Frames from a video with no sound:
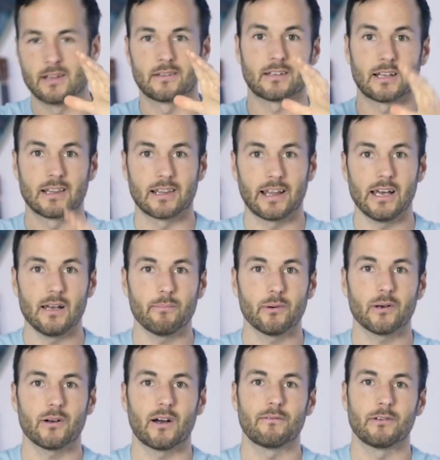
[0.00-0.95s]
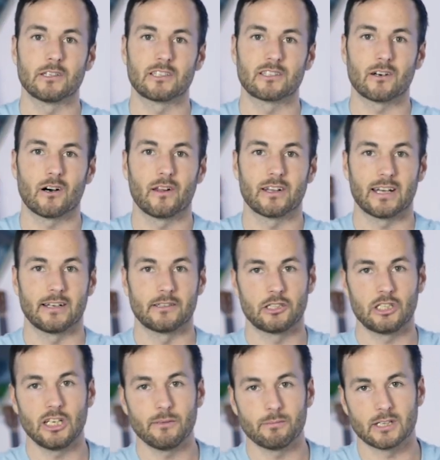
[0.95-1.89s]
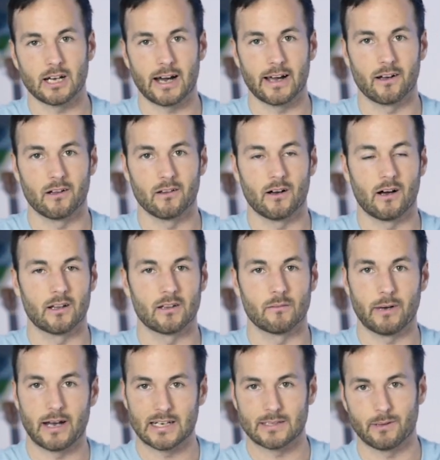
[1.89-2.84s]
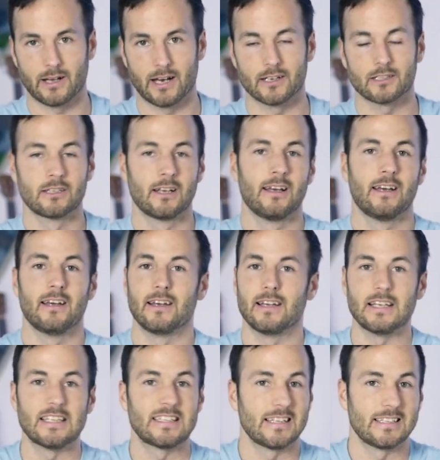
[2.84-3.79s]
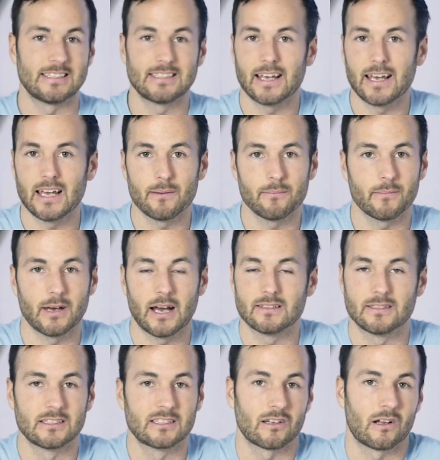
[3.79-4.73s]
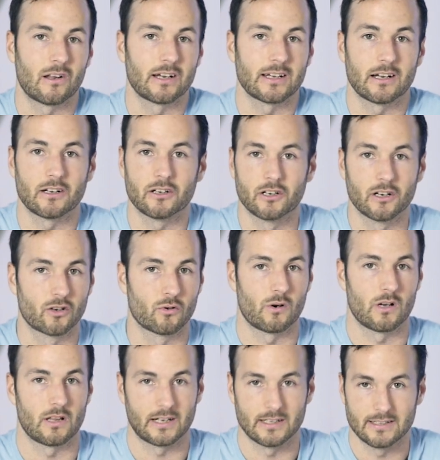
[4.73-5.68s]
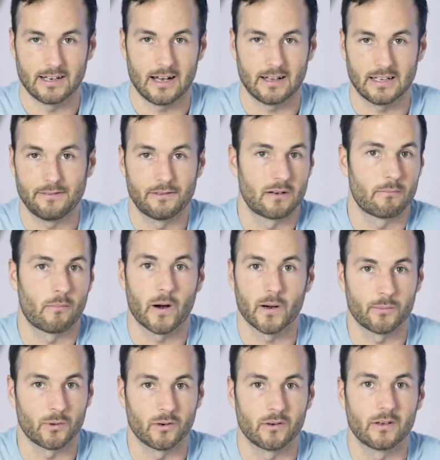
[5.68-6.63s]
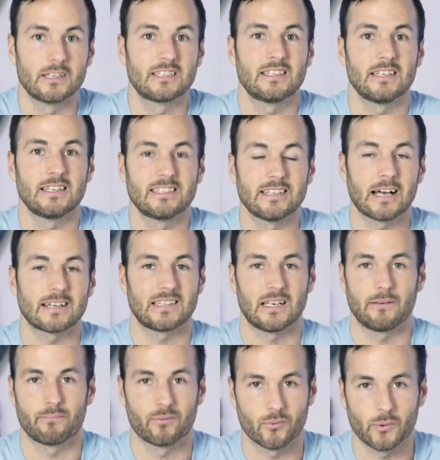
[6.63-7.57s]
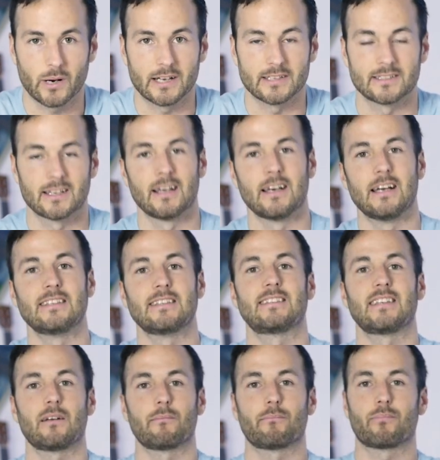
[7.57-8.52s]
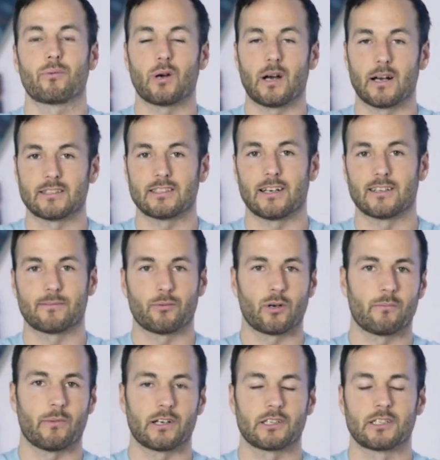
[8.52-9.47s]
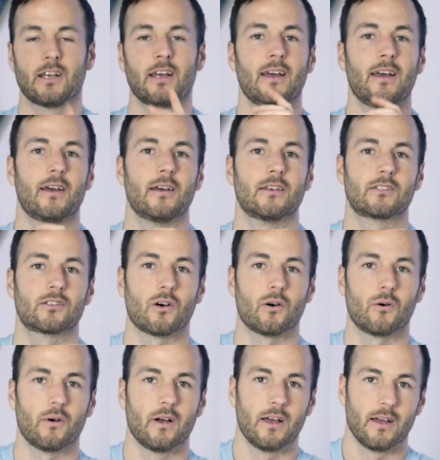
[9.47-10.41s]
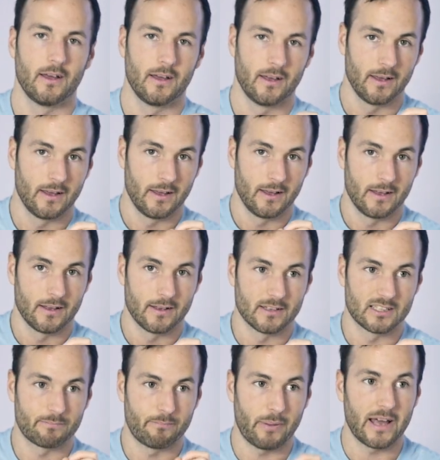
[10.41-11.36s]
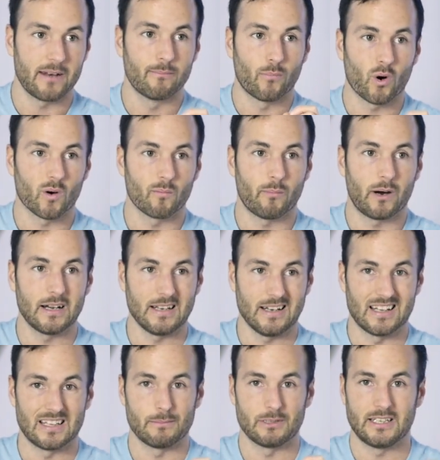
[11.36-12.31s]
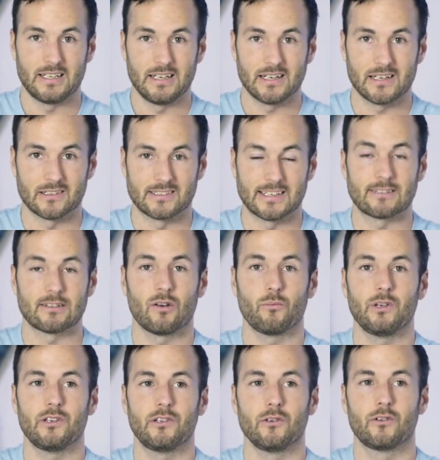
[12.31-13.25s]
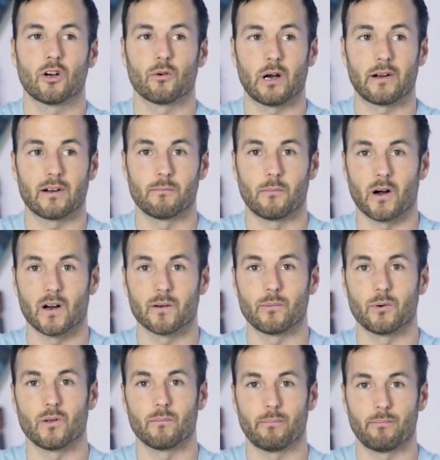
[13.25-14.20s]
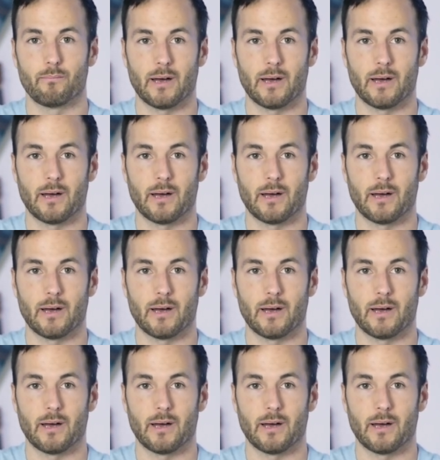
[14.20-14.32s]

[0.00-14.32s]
the labor of installing a cheap tile on the backsplash is the same as installing a good quality tile, even a marble. It's the exact same price. It's the same process, pretty much. So spend more money on the materials. That's why we do Carrara marble